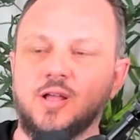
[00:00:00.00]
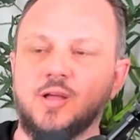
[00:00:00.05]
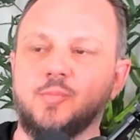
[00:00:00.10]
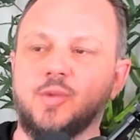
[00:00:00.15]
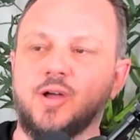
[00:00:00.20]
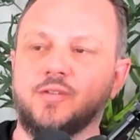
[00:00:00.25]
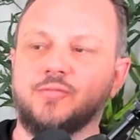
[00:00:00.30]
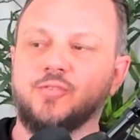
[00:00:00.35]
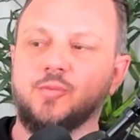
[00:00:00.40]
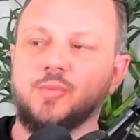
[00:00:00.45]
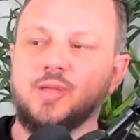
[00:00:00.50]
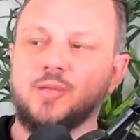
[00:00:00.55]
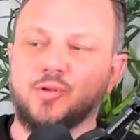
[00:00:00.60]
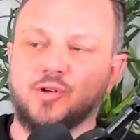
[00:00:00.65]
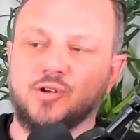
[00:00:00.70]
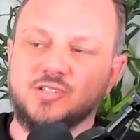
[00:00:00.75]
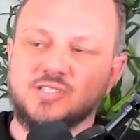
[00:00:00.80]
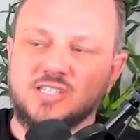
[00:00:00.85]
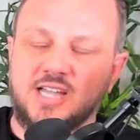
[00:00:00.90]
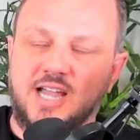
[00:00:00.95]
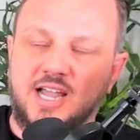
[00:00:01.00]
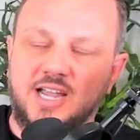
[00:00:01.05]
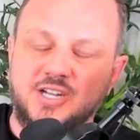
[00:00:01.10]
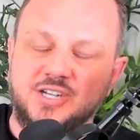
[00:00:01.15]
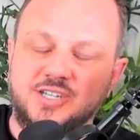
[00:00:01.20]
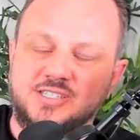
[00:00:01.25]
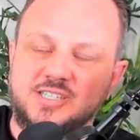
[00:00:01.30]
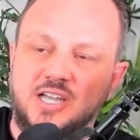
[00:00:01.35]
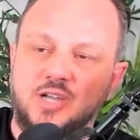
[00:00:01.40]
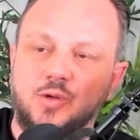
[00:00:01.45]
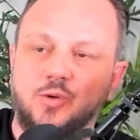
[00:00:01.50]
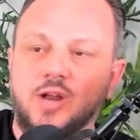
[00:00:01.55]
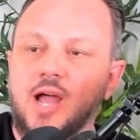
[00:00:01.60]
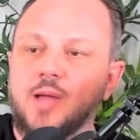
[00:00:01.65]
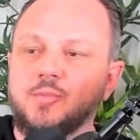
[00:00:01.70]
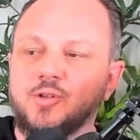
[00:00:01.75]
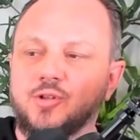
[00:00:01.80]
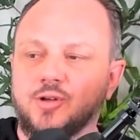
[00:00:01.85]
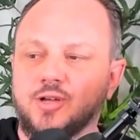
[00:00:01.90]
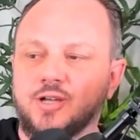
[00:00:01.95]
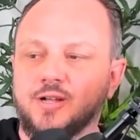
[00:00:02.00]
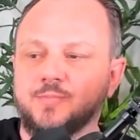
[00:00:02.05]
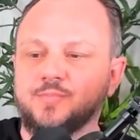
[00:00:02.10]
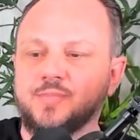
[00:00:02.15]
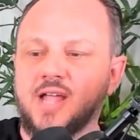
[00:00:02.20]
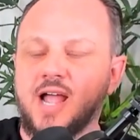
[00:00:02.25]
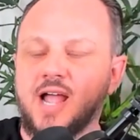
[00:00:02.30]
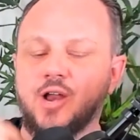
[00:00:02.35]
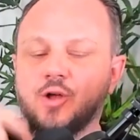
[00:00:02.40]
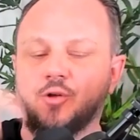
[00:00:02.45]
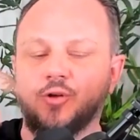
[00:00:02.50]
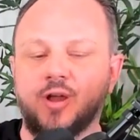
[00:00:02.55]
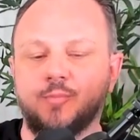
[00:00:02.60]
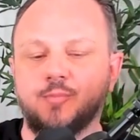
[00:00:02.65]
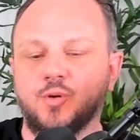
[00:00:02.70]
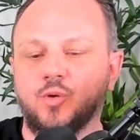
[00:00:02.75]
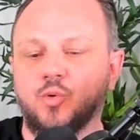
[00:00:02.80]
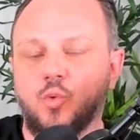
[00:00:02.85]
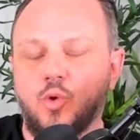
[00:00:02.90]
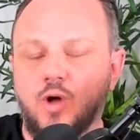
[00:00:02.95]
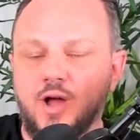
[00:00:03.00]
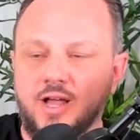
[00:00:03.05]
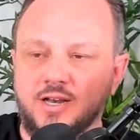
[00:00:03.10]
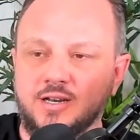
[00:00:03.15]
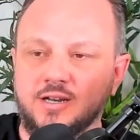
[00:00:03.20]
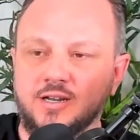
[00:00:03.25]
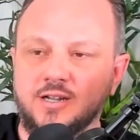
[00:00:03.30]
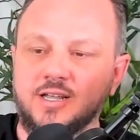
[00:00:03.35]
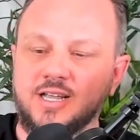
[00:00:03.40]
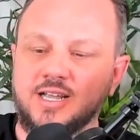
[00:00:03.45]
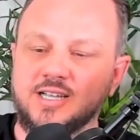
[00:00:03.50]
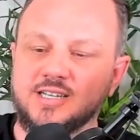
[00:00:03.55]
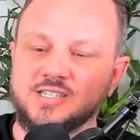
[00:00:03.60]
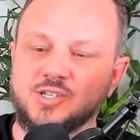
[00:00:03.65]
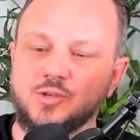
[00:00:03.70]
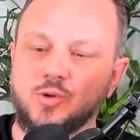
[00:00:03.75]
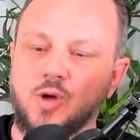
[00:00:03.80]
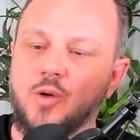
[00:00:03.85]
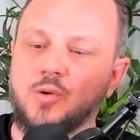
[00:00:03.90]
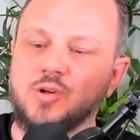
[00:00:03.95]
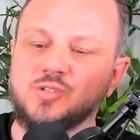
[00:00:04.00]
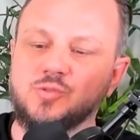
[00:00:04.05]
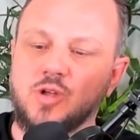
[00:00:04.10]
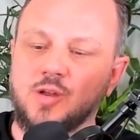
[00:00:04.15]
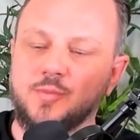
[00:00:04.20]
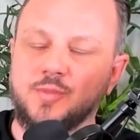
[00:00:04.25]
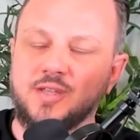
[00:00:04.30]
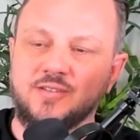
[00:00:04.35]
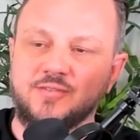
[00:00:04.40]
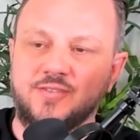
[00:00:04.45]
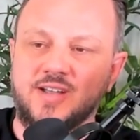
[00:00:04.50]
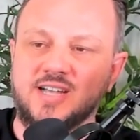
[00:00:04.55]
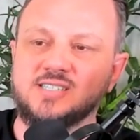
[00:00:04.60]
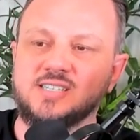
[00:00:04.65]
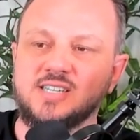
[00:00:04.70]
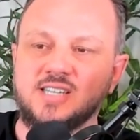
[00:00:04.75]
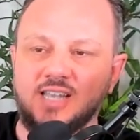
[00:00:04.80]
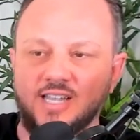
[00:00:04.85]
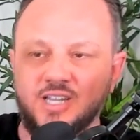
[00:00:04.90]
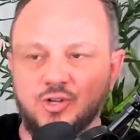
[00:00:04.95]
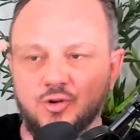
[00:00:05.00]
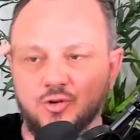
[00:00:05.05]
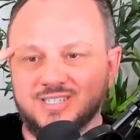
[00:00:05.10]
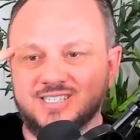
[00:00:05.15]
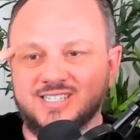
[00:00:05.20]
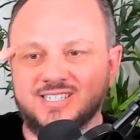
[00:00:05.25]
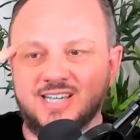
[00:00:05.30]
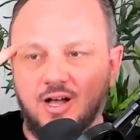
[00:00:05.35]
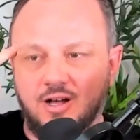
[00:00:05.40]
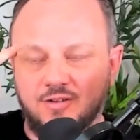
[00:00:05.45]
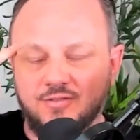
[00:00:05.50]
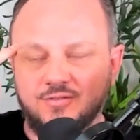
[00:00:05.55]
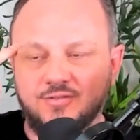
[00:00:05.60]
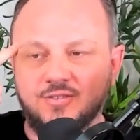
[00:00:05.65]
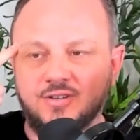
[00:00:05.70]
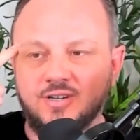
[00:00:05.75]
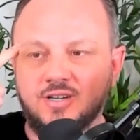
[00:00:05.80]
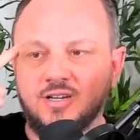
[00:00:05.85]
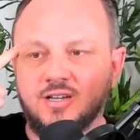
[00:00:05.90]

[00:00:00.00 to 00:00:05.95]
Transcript: But for me personally, I can just tell you what I'm doing. I know number one is you always want to be investing in yourself.